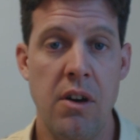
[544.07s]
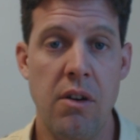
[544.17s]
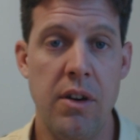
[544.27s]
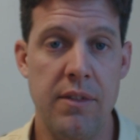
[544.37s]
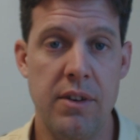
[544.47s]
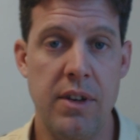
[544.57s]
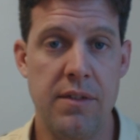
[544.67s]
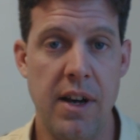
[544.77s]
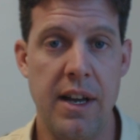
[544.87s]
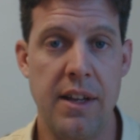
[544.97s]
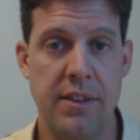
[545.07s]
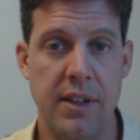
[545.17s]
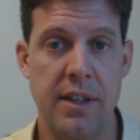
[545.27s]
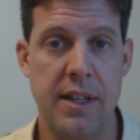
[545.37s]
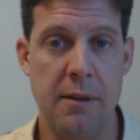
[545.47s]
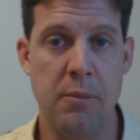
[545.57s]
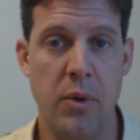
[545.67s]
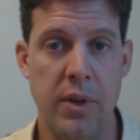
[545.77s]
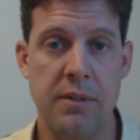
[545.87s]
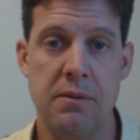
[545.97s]
or even refinancing it at that
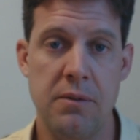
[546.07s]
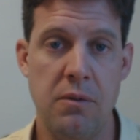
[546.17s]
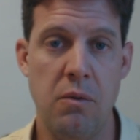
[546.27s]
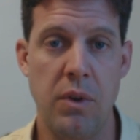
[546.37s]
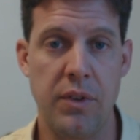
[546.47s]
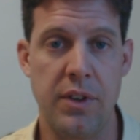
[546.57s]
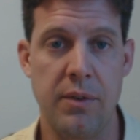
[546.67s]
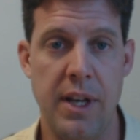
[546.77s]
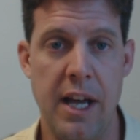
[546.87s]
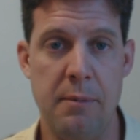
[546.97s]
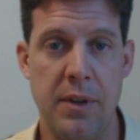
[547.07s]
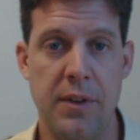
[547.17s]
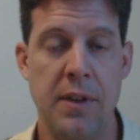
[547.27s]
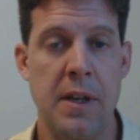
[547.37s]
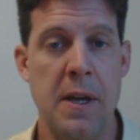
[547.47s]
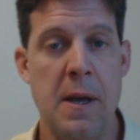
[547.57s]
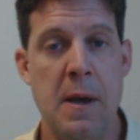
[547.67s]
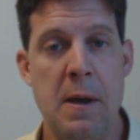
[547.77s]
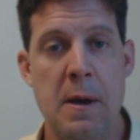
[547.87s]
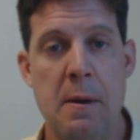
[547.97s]
point. We'll see what happens.
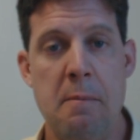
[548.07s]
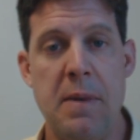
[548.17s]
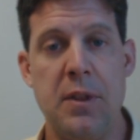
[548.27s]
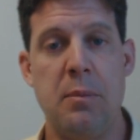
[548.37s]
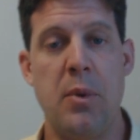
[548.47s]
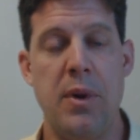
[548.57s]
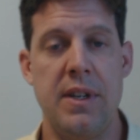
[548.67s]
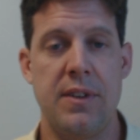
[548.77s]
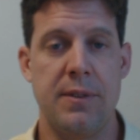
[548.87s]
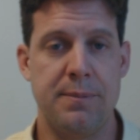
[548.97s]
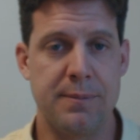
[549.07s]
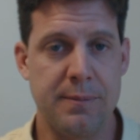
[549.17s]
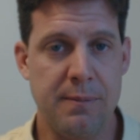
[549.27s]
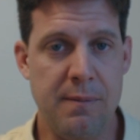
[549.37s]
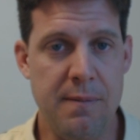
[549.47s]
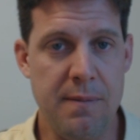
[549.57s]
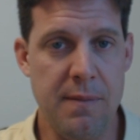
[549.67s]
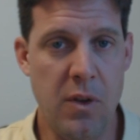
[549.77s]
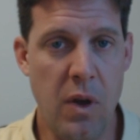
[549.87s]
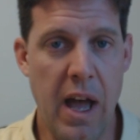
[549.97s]
But the point is,
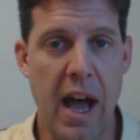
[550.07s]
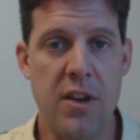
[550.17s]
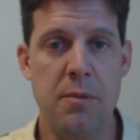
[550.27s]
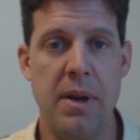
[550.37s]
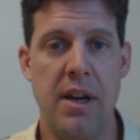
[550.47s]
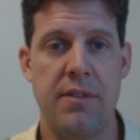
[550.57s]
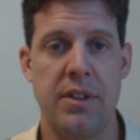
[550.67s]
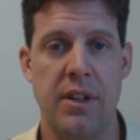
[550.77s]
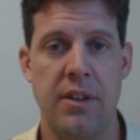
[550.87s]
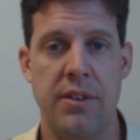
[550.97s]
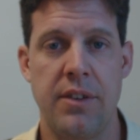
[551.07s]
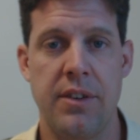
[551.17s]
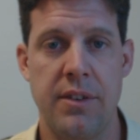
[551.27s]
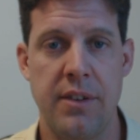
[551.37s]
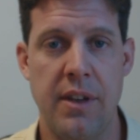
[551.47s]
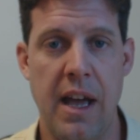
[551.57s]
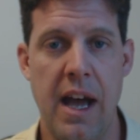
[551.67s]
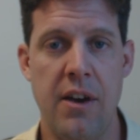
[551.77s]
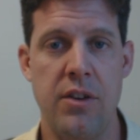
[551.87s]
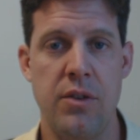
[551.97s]
how you pay off your loans,
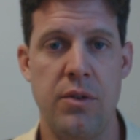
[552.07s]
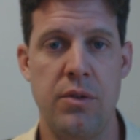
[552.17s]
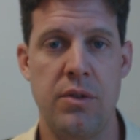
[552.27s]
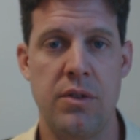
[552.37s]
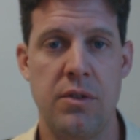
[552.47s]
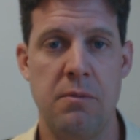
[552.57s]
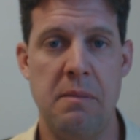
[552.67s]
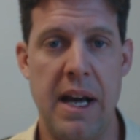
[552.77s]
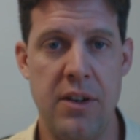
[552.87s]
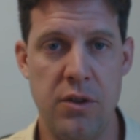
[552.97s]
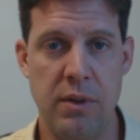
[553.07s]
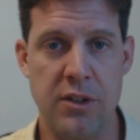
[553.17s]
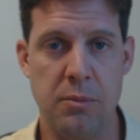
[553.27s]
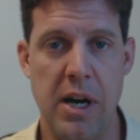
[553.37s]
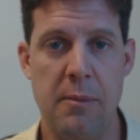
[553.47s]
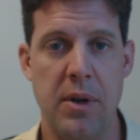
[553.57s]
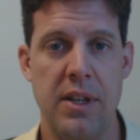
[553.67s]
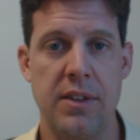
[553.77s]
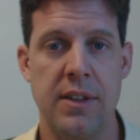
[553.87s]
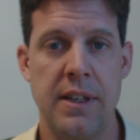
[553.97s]
how you buy new rental
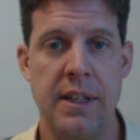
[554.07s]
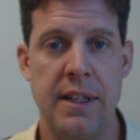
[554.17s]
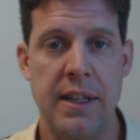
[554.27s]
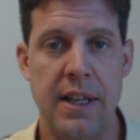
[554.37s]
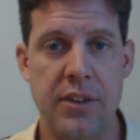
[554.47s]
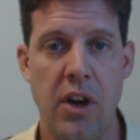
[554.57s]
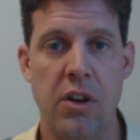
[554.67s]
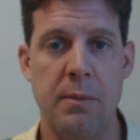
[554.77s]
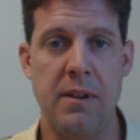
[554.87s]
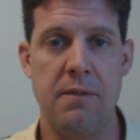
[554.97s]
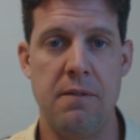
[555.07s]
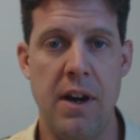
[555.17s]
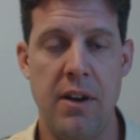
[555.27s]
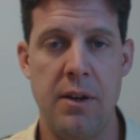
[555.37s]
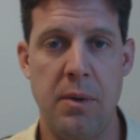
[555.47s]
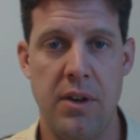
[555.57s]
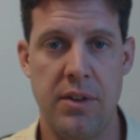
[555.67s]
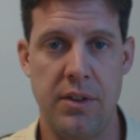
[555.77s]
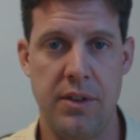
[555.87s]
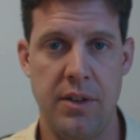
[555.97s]
properties is all going to be very
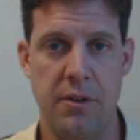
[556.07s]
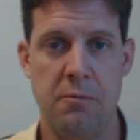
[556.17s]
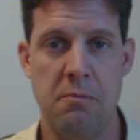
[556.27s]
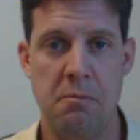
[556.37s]
personal to you.